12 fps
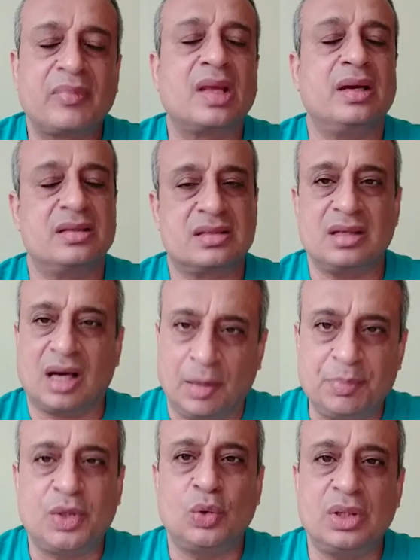It's
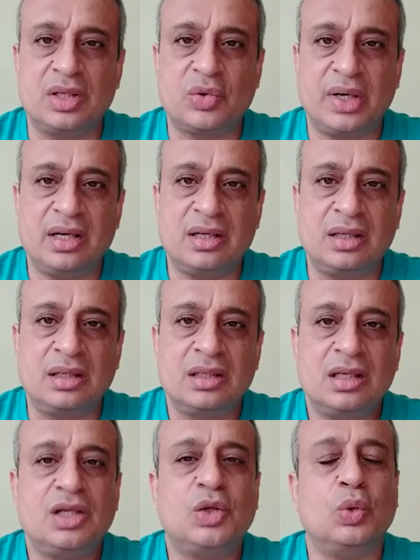up to the trader
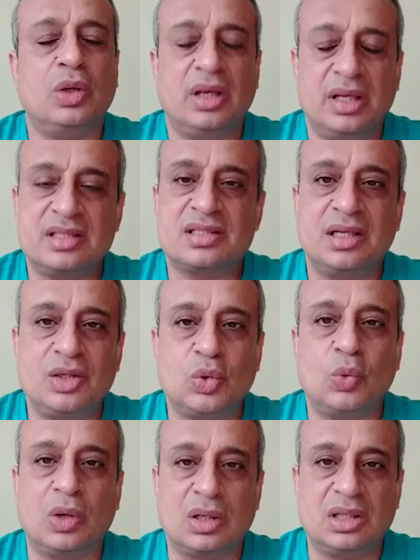to listen to
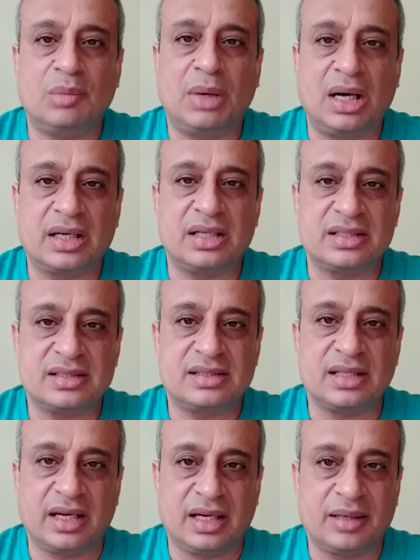what the market is
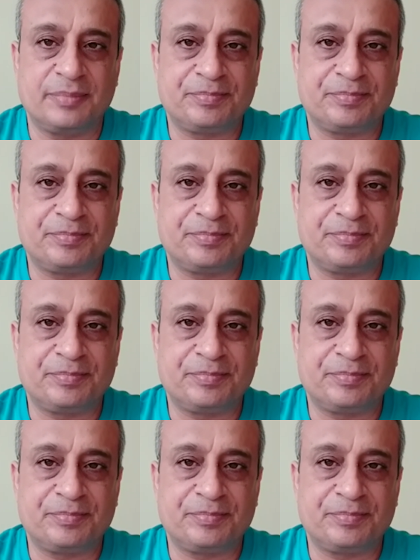saying.